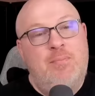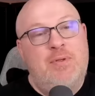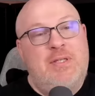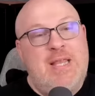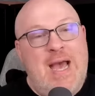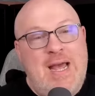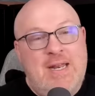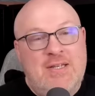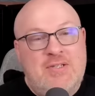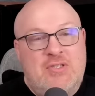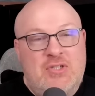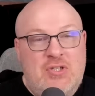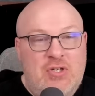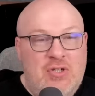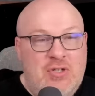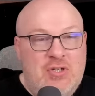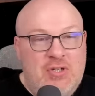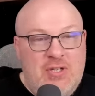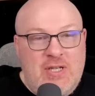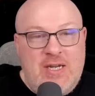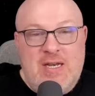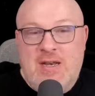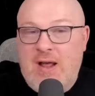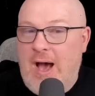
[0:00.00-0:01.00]
But that is
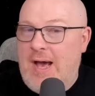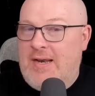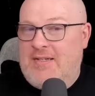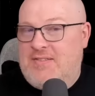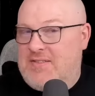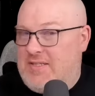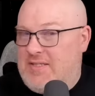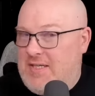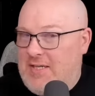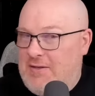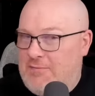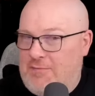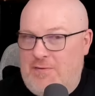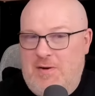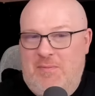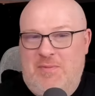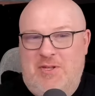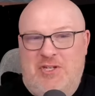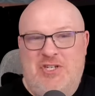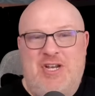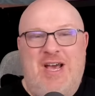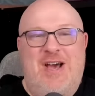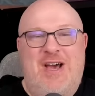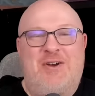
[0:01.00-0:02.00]
certainly not a scene from
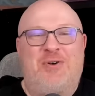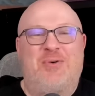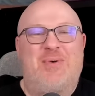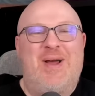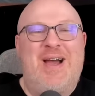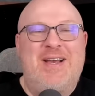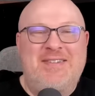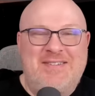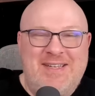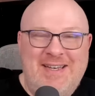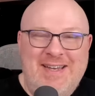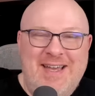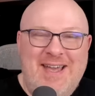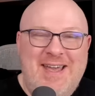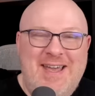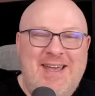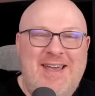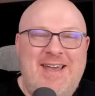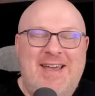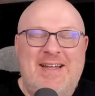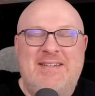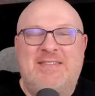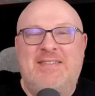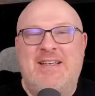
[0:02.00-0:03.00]
The Shadow Rising,
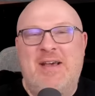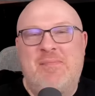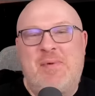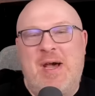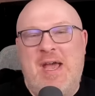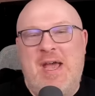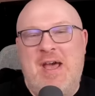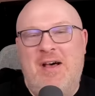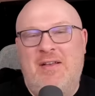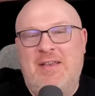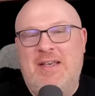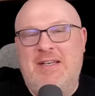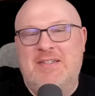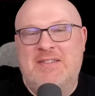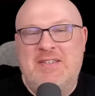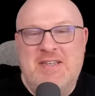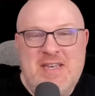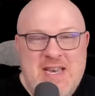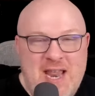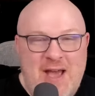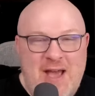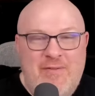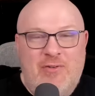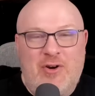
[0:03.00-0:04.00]
and Samael is
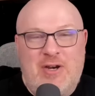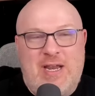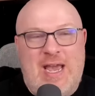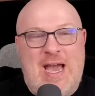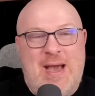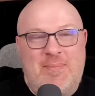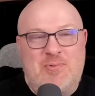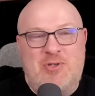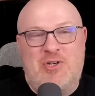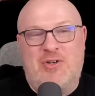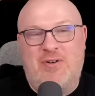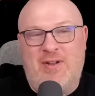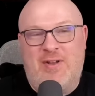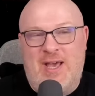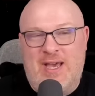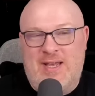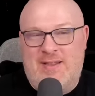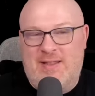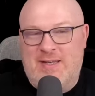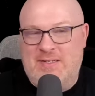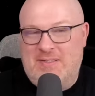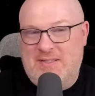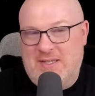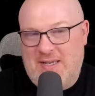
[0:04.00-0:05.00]
never captured like
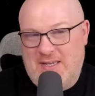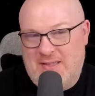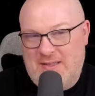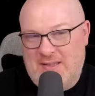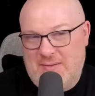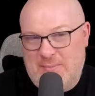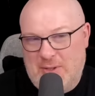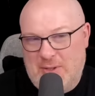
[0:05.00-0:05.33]
this in the